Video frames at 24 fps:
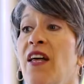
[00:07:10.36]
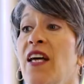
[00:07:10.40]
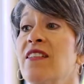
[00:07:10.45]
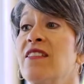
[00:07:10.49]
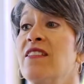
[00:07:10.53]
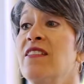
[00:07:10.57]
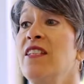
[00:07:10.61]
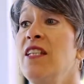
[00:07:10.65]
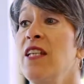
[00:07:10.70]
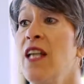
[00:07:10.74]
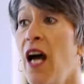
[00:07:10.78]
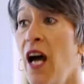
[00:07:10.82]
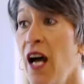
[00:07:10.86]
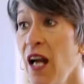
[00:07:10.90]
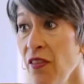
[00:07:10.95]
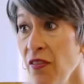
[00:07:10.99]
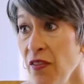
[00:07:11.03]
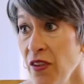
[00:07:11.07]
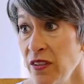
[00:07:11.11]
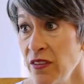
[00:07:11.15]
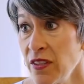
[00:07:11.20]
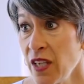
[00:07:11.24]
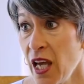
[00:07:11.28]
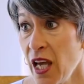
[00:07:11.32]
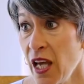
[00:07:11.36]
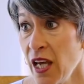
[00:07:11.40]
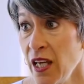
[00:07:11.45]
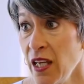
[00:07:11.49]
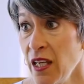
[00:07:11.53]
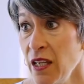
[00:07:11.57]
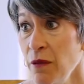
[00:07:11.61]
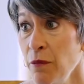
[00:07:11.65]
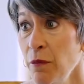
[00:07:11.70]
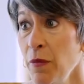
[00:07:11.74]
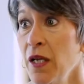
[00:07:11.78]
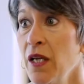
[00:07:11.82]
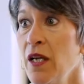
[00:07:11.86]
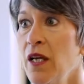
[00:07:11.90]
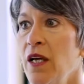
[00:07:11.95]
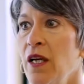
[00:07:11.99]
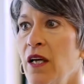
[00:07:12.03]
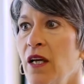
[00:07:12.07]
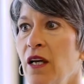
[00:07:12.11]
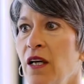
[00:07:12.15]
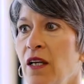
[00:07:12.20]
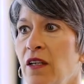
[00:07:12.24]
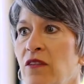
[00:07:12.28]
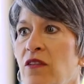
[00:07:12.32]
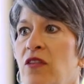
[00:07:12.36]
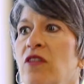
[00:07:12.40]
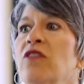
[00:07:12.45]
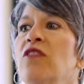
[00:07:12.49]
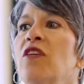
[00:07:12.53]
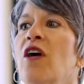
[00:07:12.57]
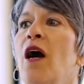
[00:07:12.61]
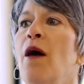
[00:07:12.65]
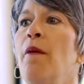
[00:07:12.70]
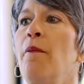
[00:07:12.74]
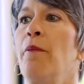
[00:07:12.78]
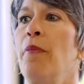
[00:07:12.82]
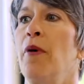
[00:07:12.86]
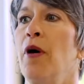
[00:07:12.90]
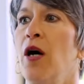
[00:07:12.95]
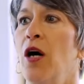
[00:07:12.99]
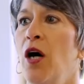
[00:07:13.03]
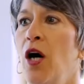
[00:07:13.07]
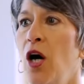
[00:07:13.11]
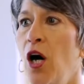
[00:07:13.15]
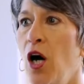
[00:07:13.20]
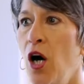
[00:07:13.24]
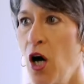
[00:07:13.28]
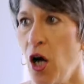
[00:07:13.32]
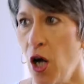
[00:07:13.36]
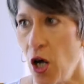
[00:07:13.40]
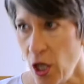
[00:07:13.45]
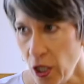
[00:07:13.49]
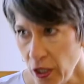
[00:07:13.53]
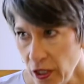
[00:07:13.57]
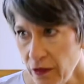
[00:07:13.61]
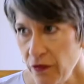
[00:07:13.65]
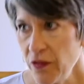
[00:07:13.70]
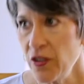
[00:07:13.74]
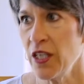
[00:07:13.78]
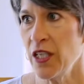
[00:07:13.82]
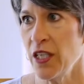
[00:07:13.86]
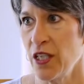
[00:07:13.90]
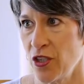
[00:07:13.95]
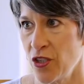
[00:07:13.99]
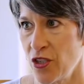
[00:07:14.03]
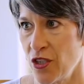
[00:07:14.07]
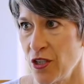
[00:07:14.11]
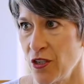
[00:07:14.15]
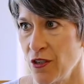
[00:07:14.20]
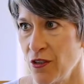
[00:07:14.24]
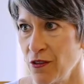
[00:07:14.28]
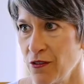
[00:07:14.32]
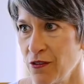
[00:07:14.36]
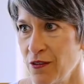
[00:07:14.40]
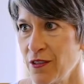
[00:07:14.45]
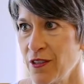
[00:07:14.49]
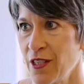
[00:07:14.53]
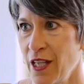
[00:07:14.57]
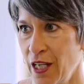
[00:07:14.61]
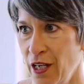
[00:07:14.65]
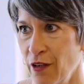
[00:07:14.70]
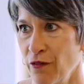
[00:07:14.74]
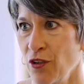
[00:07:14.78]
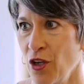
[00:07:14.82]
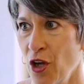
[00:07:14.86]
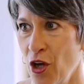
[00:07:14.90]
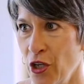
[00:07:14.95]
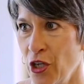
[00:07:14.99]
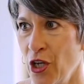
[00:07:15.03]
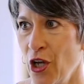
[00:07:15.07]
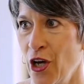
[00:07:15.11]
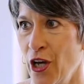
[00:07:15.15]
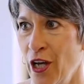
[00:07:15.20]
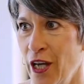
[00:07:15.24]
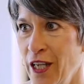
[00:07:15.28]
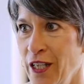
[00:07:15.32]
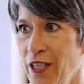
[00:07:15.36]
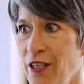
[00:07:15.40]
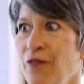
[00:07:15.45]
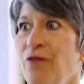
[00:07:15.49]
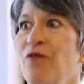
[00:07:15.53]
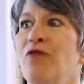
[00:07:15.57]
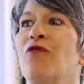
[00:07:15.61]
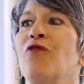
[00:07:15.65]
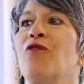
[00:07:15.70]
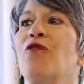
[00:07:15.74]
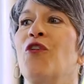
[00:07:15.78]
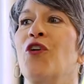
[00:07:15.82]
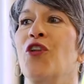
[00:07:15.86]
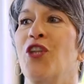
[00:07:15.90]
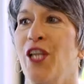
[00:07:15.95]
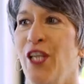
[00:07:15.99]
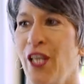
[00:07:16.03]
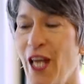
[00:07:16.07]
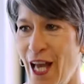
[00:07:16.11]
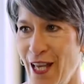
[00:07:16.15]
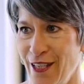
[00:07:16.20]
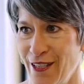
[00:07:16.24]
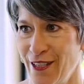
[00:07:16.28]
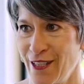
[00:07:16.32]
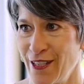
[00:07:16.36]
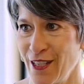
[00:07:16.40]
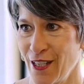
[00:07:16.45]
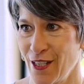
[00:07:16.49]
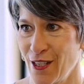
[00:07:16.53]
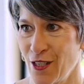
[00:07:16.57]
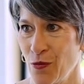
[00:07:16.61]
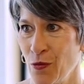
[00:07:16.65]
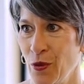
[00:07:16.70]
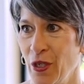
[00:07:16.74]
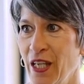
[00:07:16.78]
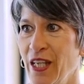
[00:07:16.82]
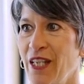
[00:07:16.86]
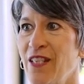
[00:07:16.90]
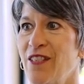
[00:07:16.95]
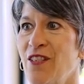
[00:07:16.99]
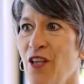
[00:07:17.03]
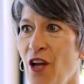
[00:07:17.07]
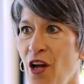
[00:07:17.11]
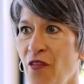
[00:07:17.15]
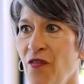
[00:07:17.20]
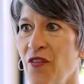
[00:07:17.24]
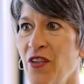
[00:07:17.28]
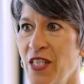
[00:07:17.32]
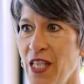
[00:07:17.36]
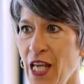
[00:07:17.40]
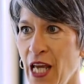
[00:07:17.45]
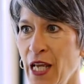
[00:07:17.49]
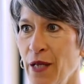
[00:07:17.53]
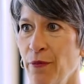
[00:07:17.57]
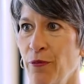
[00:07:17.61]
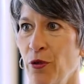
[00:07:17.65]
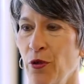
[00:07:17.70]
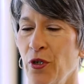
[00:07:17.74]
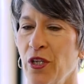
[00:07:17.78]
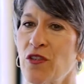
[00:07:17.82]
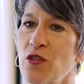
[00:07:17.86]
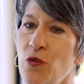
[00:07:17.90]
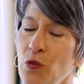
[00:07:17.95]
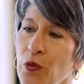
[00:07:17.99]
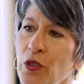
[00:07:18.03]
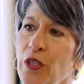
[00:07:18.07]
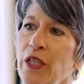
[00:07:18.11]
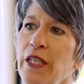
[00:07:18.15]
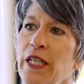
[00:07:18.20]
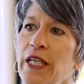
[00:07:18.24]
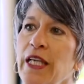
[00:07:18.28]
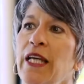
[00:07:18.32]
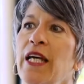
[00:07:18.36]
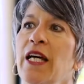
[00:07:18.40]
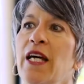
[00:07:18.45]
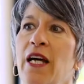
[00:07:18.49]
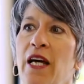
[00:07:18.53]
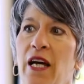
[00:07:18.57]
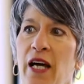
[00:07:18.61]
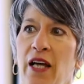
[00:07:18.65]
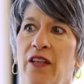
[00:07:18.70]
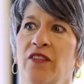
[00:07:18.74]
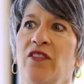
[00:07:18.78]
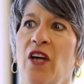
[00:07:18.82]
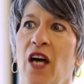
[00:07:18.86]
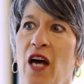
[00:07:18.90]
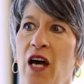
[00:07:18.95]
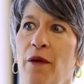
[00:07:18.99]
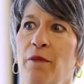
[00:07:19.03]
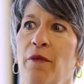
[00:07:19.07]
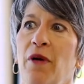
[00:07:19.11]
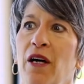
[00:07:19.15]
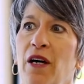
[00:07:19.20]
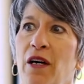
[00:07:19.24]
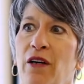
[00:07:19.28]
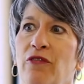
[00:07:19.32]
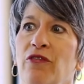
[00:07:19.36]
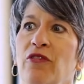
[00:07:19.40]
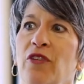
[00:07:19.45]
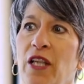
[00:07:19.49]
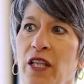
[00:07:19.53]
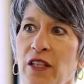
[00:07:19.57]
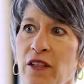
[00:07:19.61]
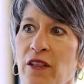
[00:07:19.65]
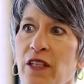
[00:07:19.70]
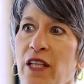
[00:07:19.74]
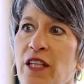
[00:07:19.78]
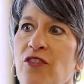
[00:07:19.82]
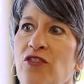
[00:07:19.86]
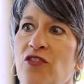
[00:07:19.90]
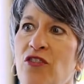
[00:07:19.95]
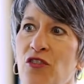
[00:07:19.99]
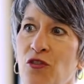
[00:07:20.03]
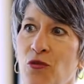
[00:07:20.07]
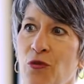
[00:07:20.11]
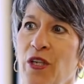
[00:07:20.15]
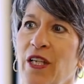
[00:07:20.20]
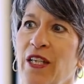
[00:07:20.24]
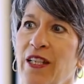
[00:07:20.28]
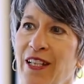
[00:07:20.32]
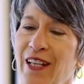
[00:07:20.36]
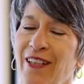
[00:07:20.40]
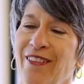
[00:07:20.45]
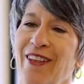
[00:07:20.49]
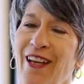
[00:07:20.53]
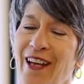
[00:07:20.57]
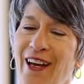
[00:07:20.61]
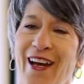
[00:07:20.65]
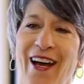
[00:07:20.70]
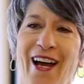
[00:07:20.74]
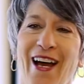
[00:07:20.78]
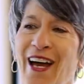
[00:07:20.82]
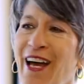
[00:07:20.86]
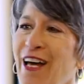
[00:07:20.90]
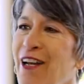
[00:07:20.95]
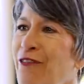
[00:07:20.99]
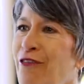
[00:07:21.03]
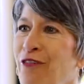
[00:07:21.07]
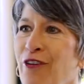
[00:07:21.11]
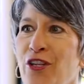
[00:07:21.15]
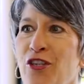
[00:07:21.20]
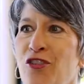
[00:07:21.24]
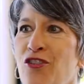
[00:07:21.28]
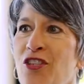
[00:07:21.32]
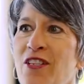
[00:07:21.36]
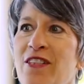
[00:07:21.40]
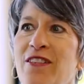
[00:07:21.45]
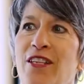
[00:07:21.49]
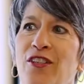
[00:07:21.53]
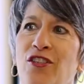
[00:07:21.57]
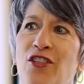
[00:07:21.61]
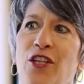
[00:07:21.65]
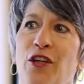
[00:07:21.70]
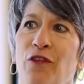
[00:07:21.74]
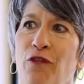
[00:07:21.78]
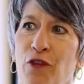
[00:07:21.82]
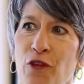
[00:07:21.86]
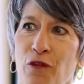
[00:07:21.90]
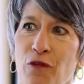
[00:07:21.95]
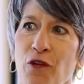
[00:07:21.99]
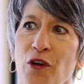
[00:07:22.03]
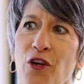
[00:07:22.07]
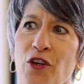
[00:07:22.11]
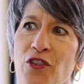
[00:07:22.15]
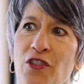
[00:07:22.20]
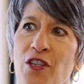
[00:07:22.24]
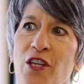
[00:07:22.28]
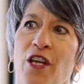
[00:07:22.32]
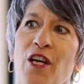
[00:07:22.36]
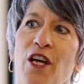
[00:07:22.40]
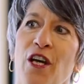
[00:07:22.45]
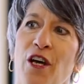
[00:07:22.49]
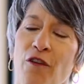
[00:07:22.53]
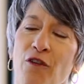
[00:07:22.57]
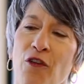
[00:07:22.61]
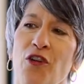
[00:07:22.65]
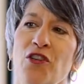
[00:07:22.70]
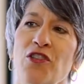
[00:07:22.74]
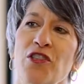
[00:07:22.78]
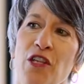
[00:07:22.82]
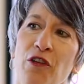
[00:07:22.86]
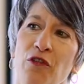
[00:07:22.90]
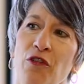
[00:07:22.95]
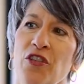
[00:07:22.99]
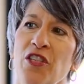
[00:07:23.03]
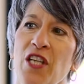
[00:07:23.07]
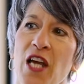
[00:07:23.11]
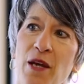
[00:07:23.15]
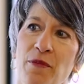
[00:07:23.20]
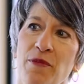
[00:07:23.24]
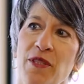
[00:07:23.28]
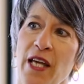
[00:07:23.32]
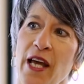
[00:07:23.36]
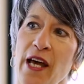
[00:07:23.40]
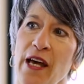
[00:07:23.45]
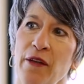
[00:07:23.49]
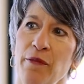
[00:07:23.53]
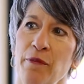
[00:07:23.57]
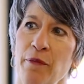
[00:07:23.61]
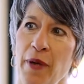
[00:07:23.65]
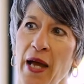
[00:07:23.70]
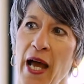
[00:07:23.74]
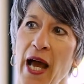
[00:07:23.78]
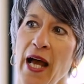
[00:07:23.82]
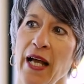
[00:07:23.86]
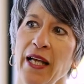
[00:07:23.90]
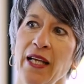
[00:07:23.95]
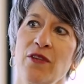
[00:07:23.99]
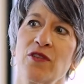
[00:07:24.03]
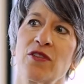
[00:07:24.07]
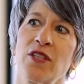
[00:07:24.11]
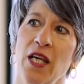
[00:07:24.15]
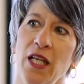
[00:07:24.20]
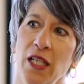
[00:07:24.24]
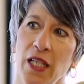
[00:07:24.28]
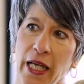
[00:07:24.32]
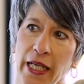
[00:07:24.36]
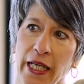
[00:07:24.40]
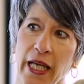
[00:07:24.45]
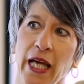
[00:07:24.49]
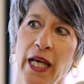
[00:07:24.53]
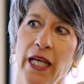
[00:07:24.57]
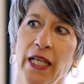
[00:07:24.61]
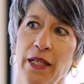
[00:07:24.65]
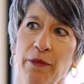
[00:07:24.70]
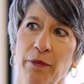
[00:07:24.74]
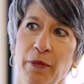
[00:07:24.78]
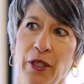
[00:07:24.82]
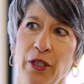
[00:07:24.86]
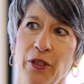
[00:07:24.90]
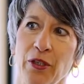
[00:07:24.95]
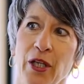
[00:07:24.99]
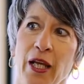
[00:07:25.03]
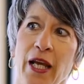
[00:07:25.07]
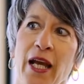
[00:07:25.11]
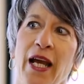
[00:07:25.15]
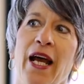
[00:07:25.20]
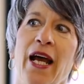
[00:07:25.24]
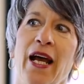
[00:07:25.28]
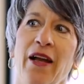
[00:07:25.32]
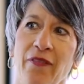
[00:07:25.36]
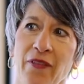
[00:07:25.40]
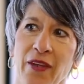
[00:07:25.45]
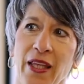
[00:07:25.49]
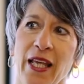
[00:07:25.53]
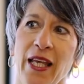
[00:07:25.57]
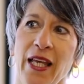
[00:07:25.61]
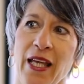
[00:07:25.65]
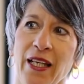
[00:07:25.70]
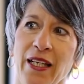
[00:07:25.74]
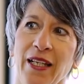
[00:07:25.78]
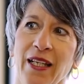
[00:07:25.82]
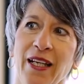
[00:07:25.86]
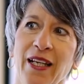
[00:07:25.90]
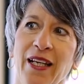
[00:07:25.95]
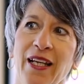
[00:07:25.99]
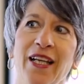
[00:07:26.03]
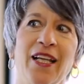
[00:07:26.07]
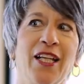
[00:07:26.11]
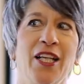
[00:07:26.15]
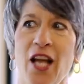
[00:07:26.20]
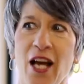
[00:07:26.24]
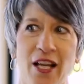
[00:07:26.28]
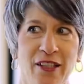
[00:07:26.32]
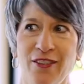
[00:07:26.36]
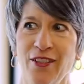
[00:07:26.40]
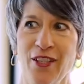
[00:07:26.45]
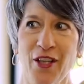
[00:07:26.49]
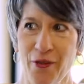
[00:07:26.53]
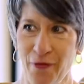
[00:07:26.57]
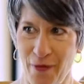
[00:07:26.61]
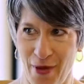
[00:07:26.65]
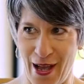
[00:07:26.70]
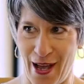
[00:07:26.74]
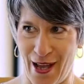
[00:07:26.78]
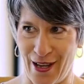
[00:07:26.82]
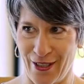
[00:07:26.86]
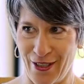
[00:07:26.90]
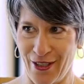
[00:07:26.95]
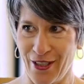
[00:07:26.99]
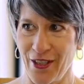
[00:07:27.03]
that's not the time to dump all of the issues that have gone on for the last 6 weeks on the table. It's really a time of let's just reconnect. I had a friend, and she said, you know, for the first several times out and back, it was kind of like a honeymoon, and then not so much.